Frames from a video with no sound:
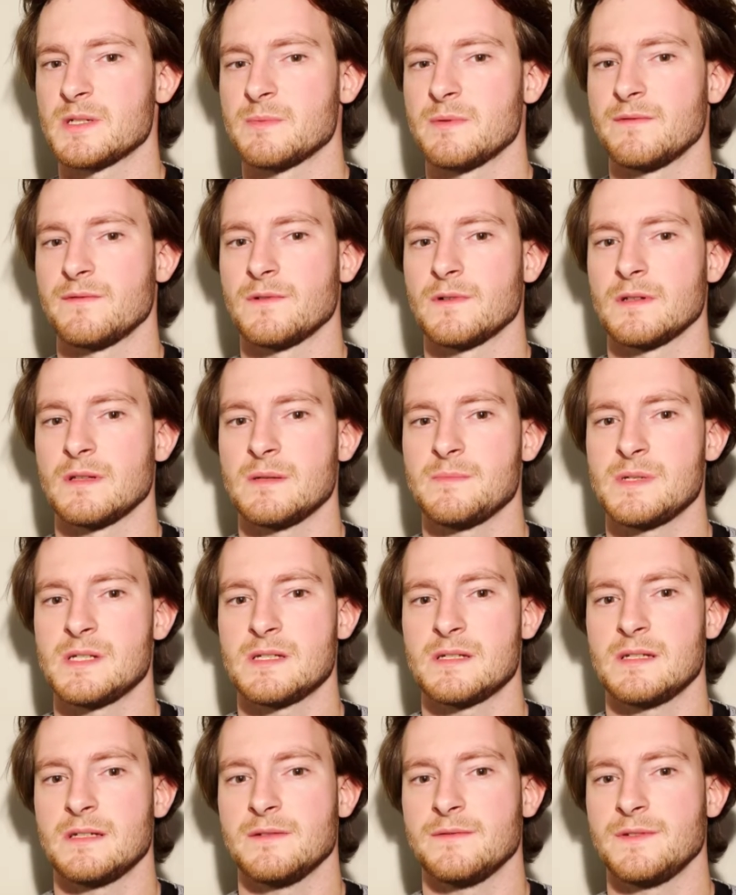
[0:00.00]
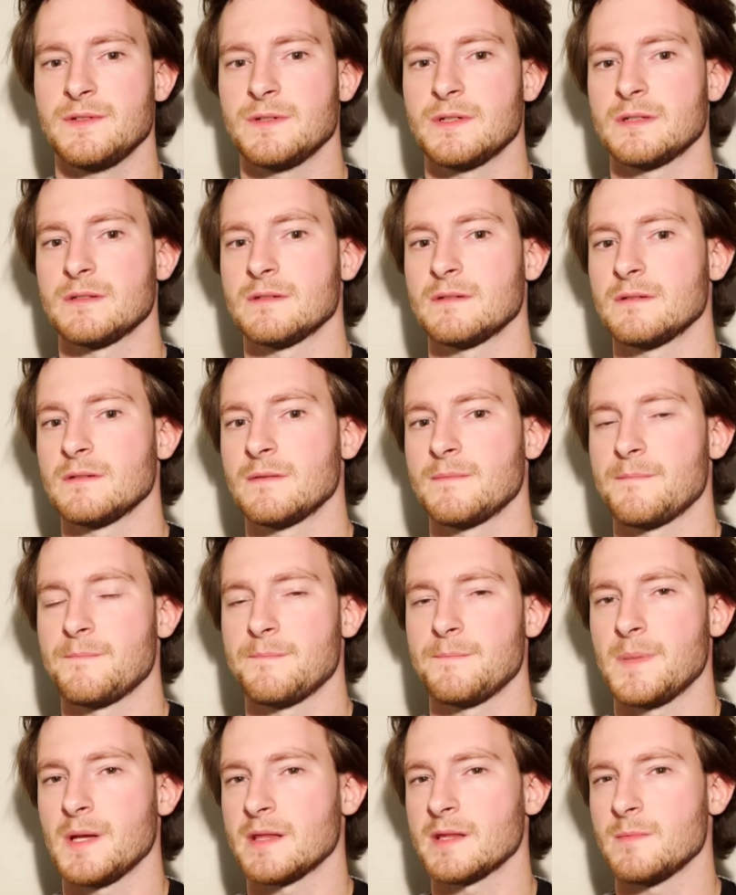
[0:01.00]
before. Let me see if you can
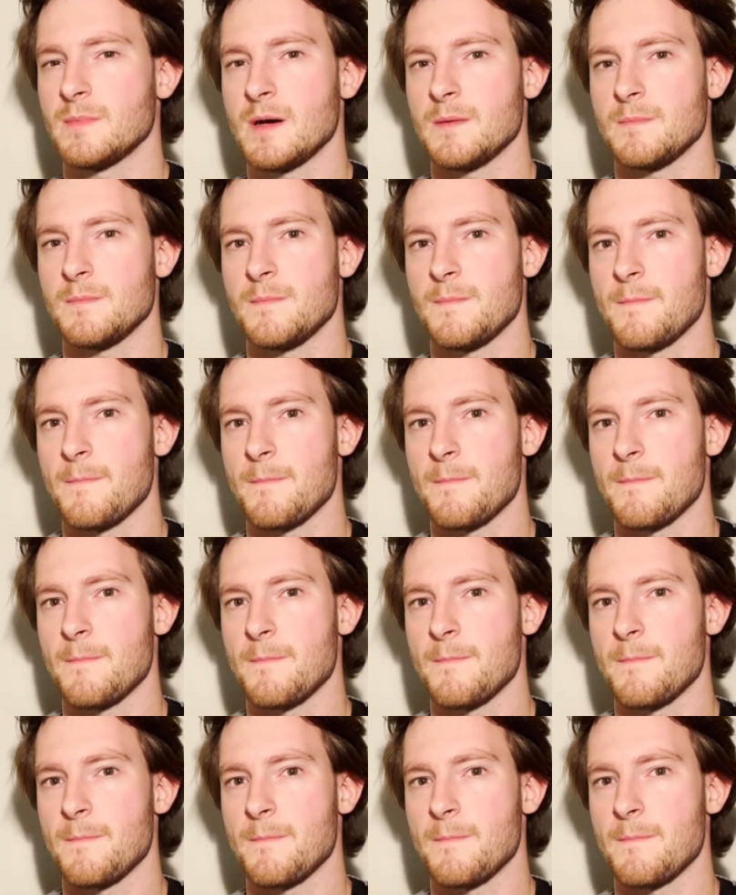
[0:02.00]
pick them up.